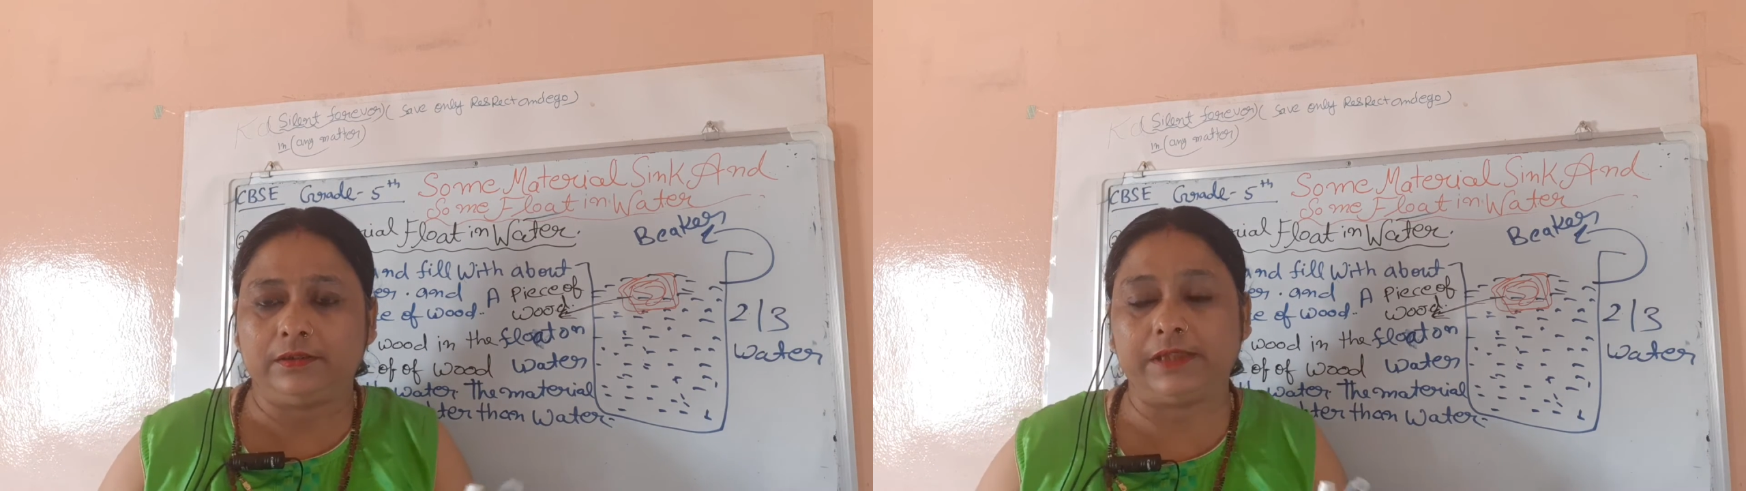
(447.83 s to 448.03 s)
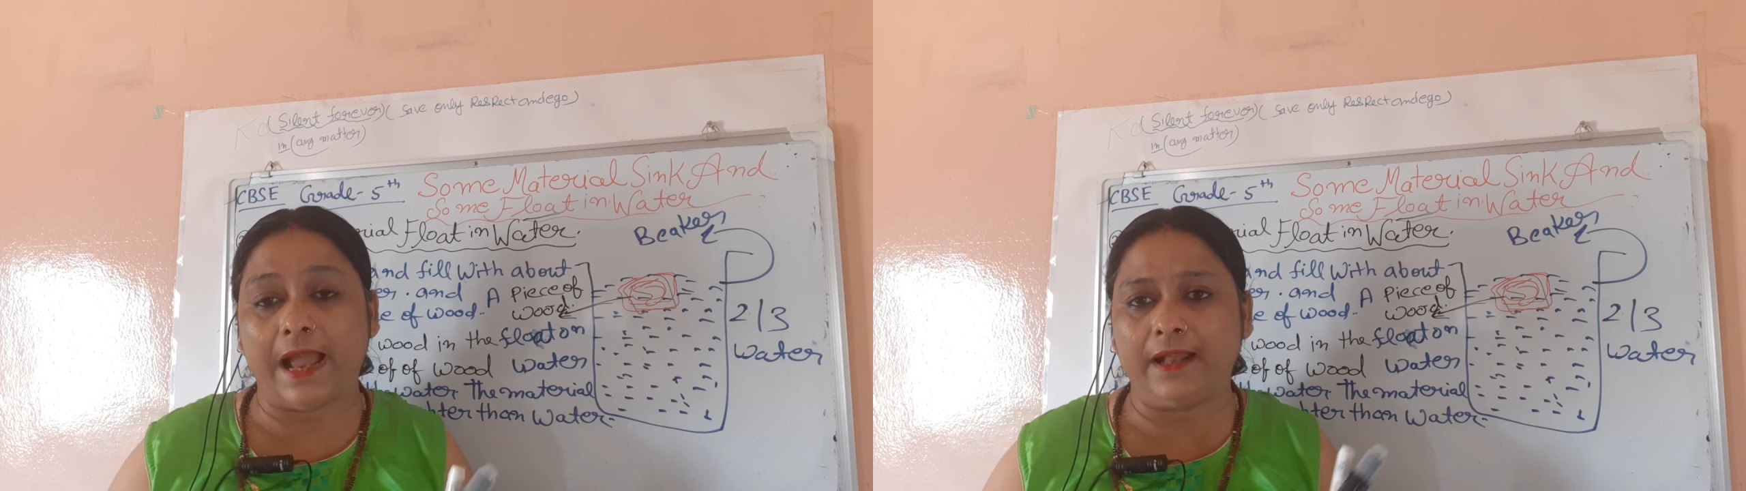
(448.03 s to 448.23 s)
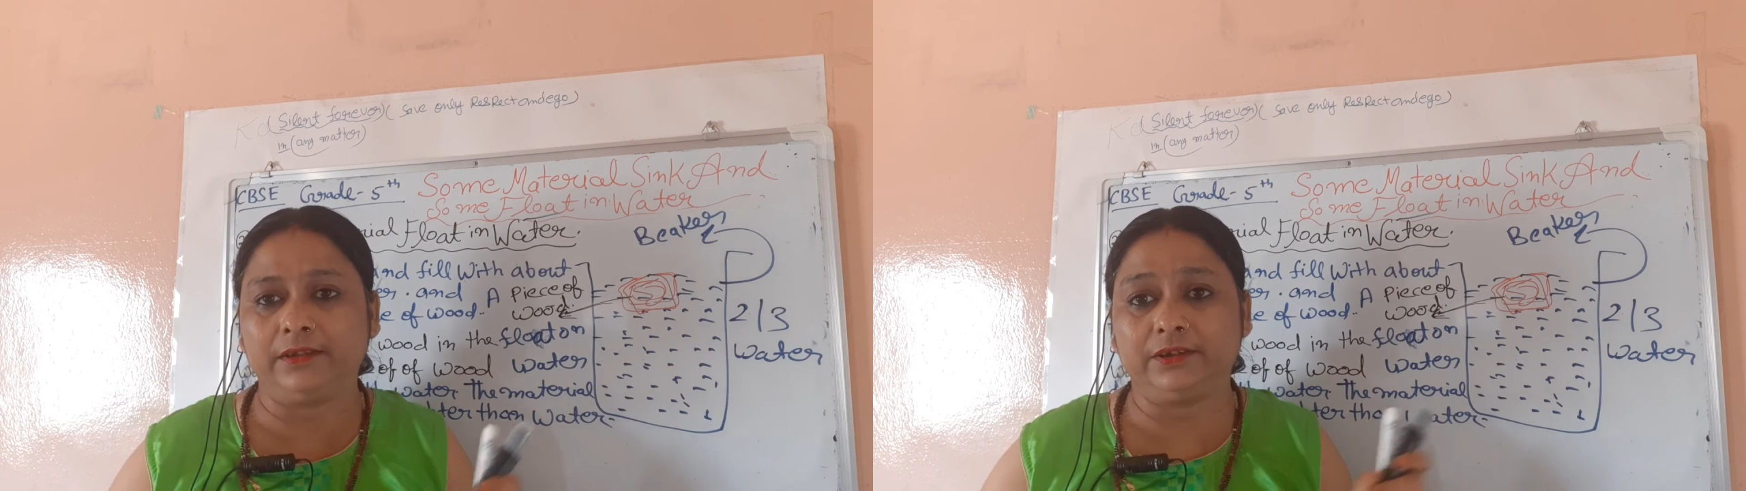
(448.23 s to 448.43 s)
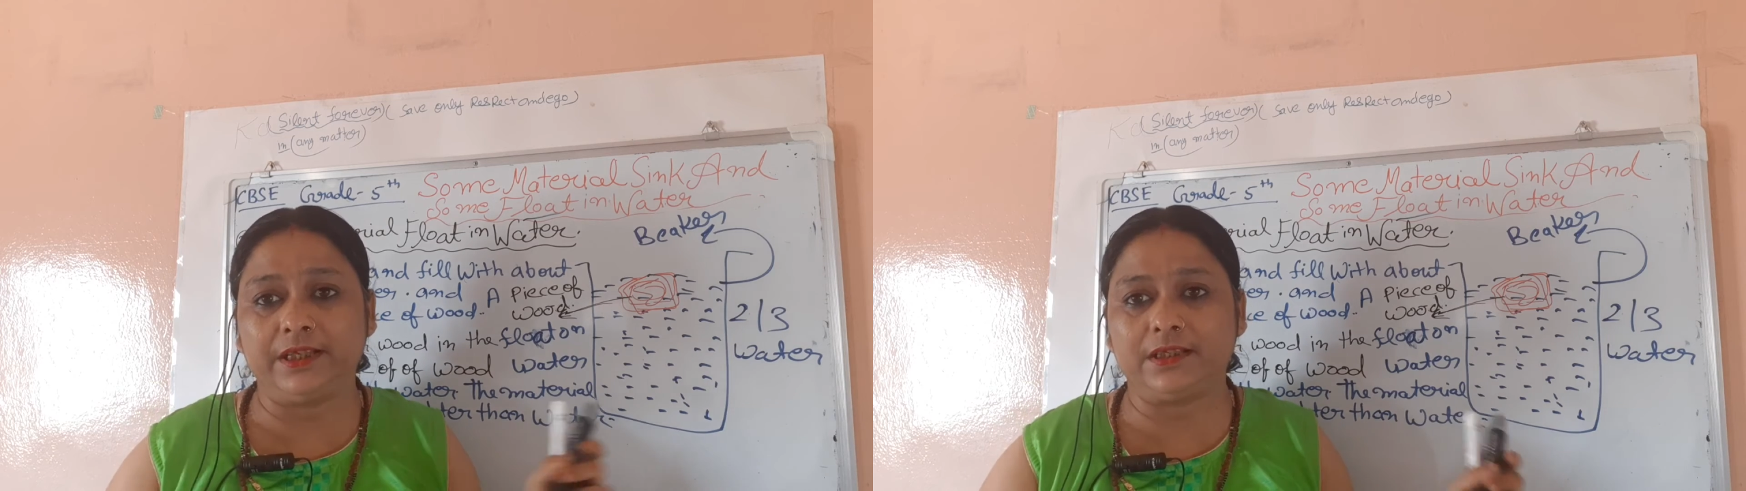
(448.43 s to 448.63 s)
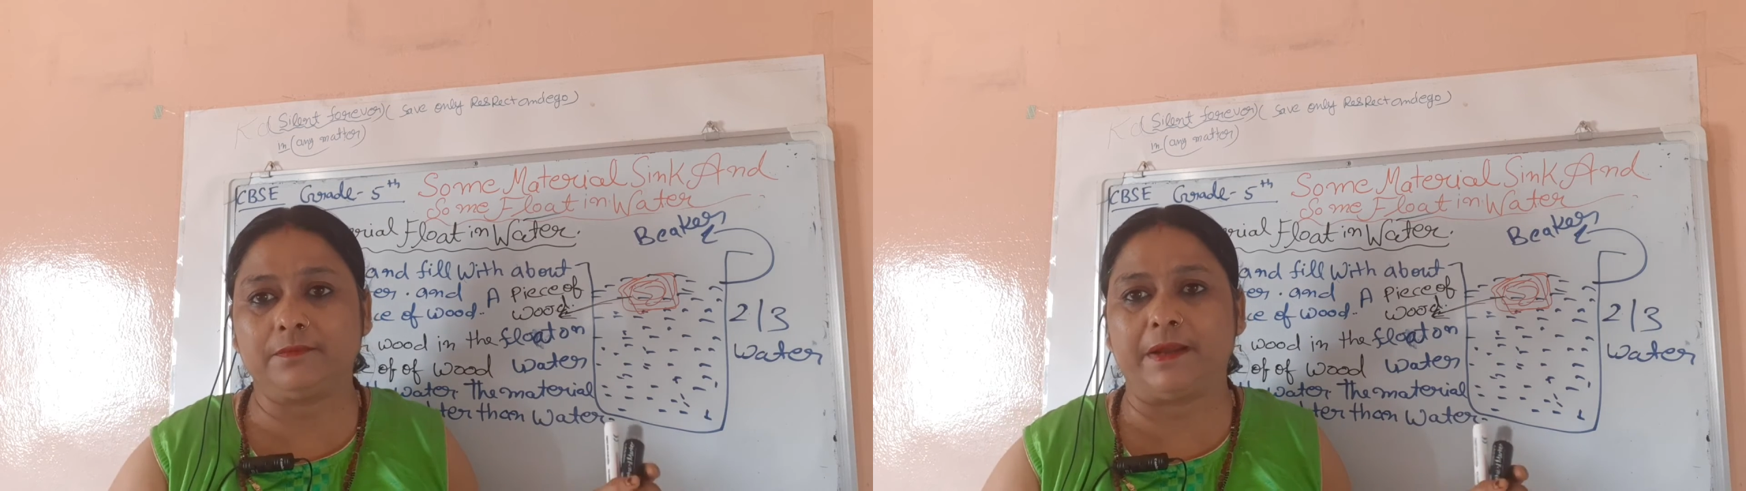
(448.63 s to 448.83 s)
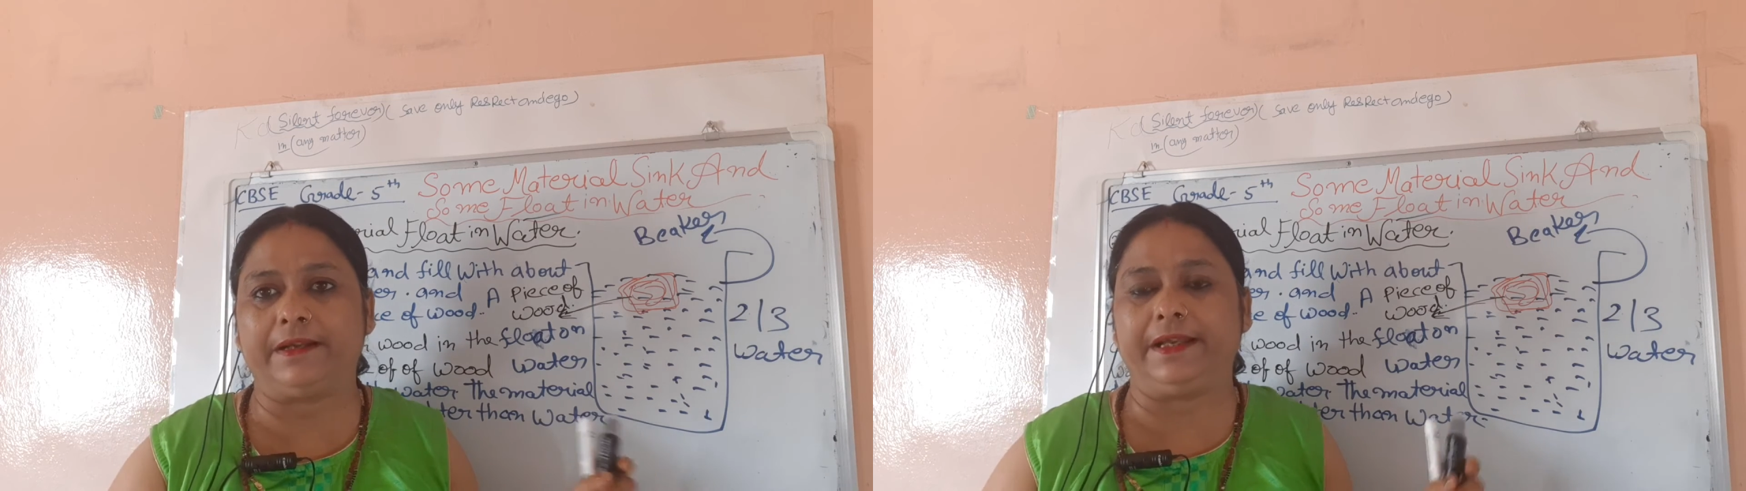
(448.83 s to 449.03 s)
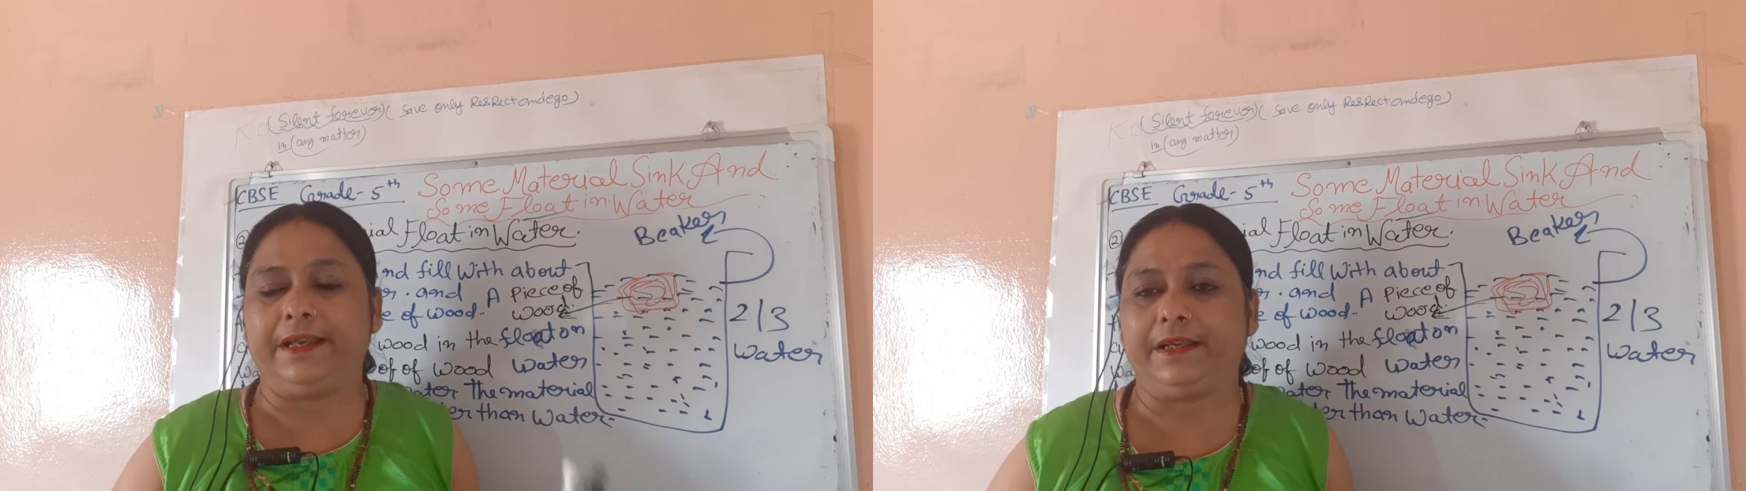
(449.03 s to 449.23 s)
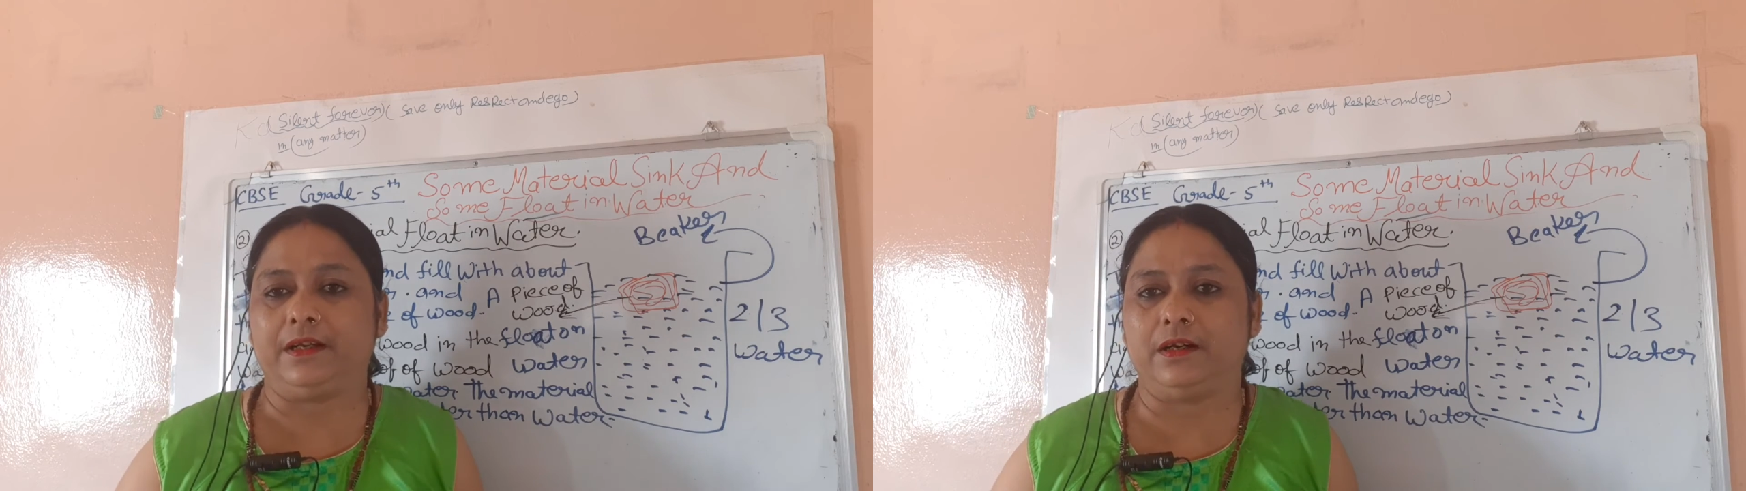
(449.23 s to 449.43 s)
then this
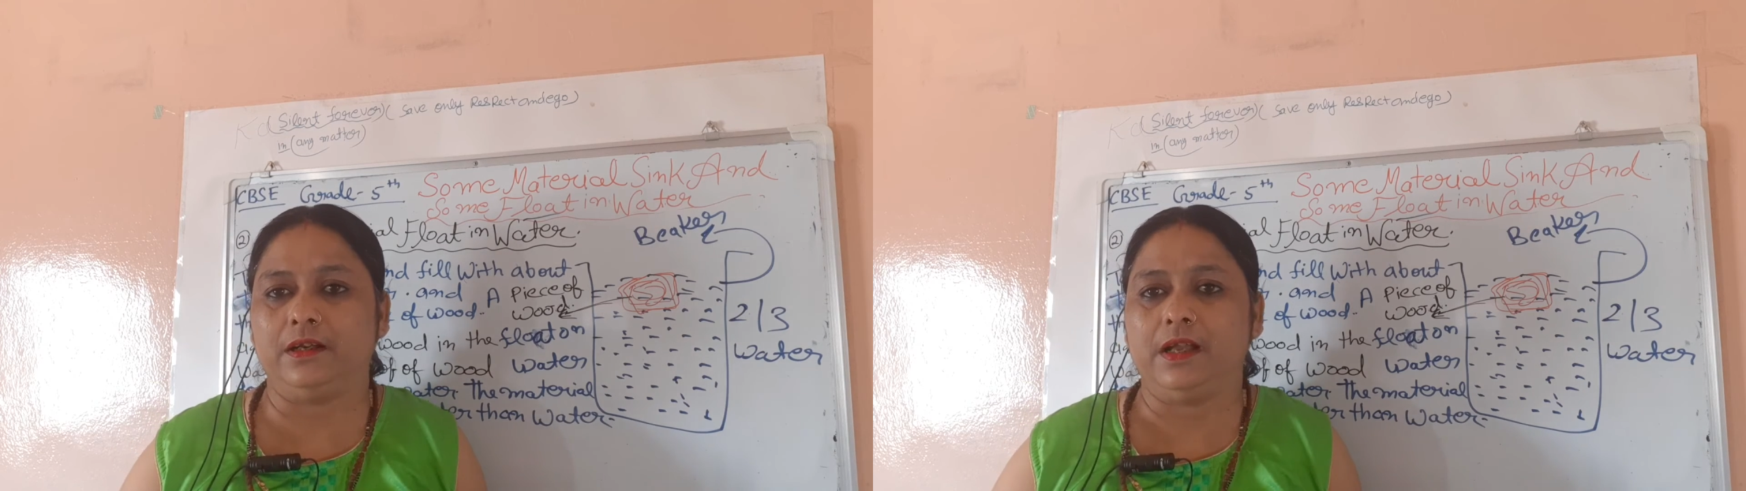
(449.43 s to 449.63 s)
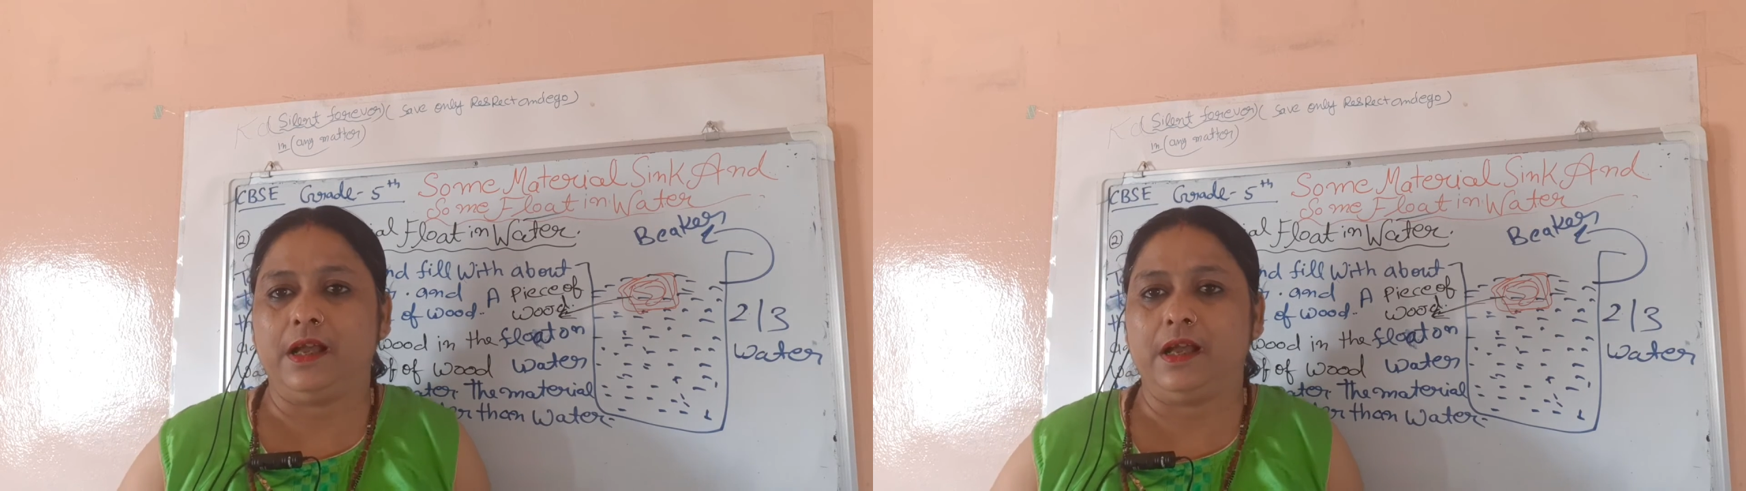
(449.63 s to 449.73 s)
material